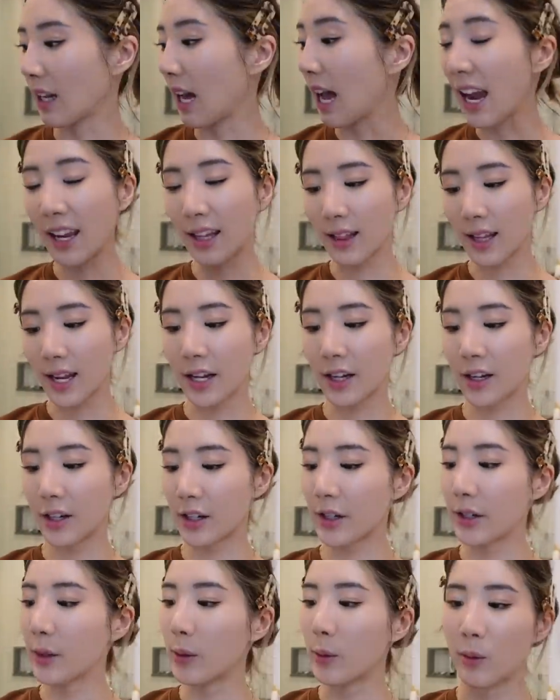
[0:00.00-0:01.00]

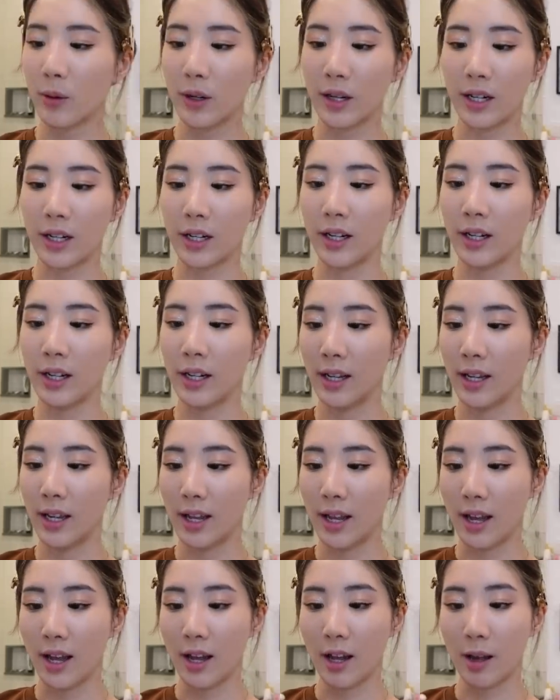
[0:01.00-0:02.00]
highlighter or
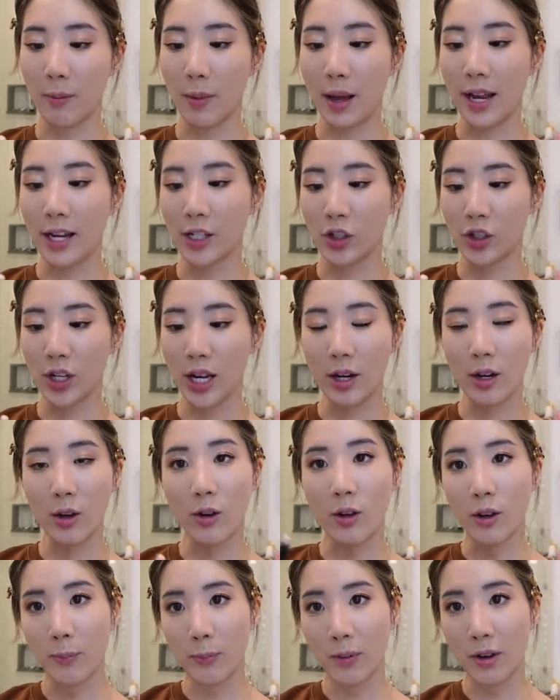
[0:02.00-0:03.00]
Um, eyeshadow
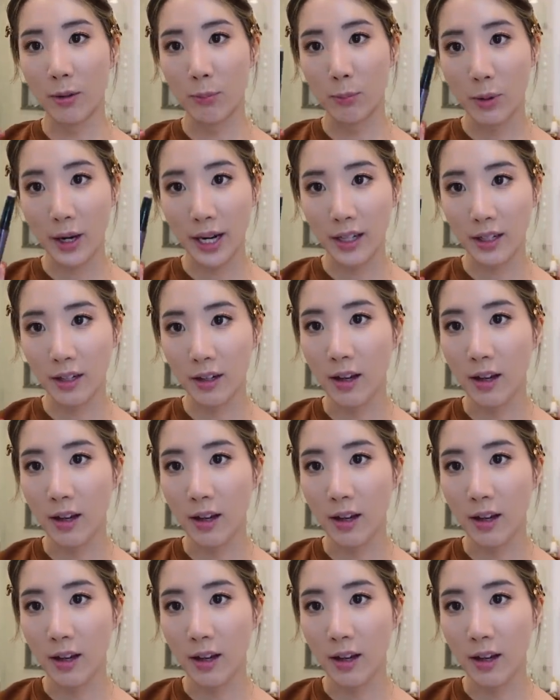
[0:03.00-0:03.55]
of a bright